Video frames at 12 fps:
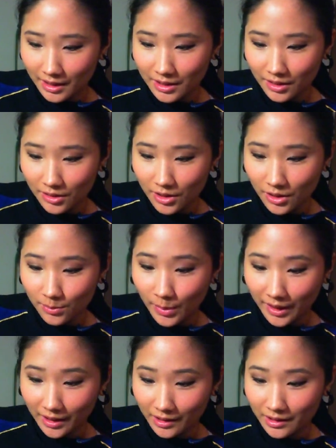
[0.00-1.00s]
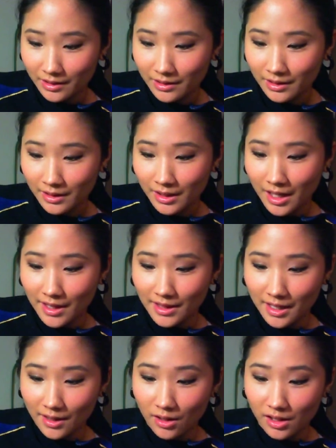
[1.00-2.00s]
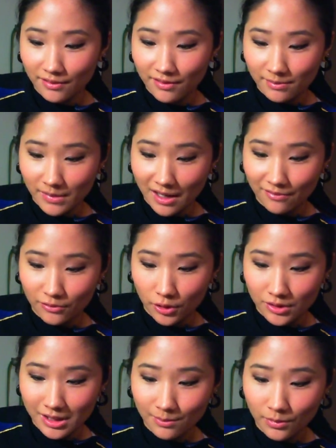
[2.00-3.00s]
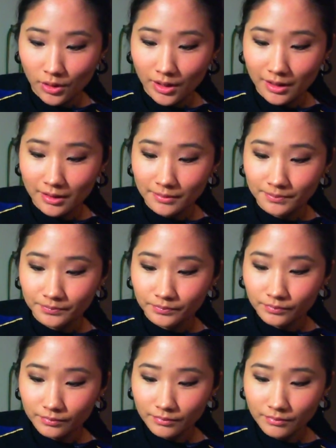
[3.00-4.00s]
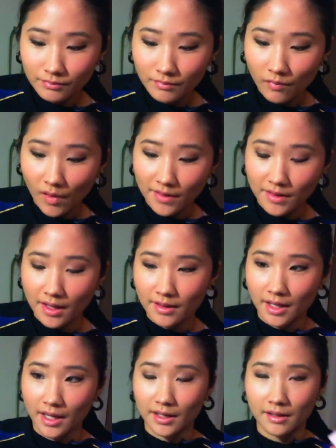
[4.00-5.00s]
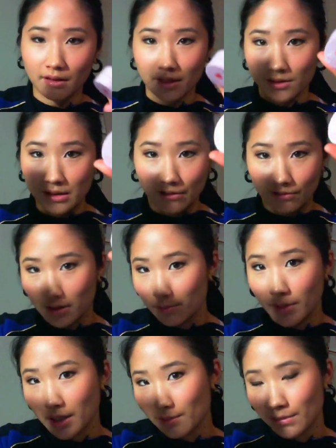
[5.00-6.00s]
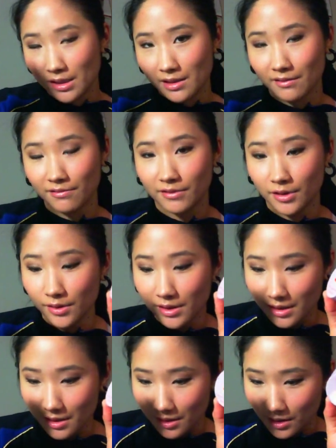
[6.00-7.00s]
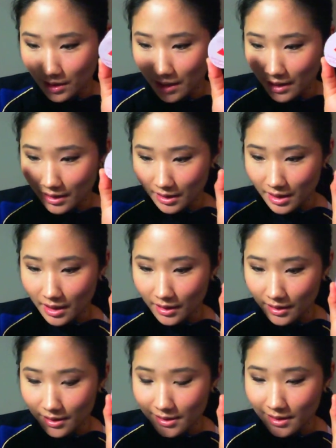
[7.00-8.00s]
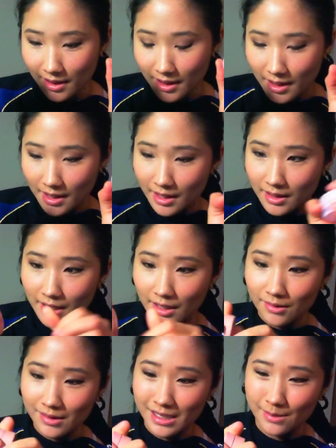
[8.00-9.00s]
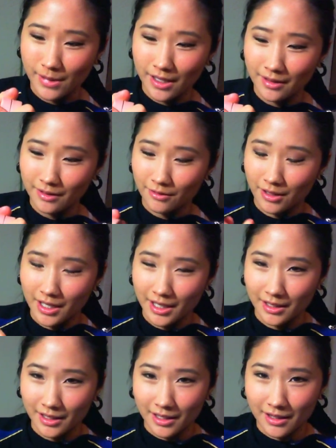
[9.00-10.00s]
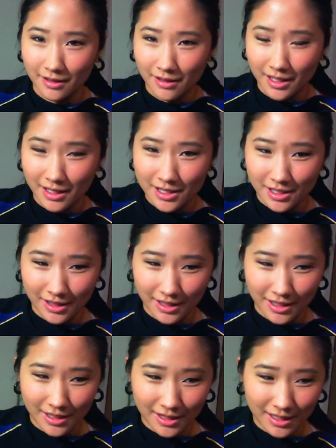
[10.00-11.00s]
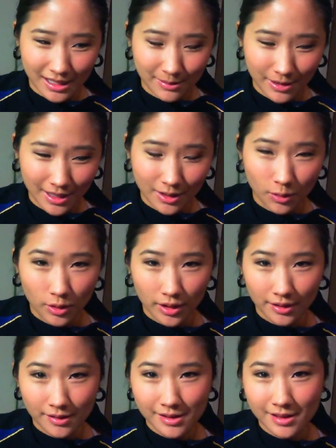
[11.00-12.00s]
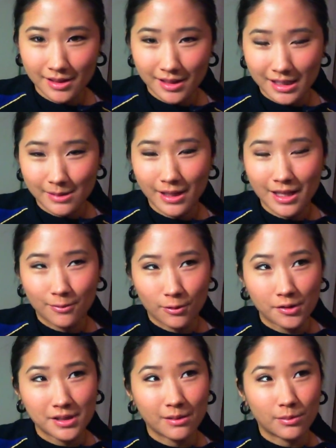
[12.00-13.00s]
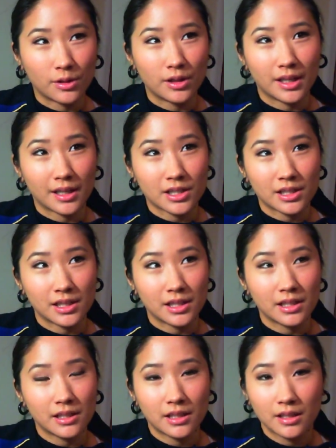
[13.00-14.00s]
cocoa butter, and then all of them have rosehip oil, and then like they use different pigmented fruits to get the colors. They don't smell great either, actually. They smell like oils. They smell like rosehip oil, actually,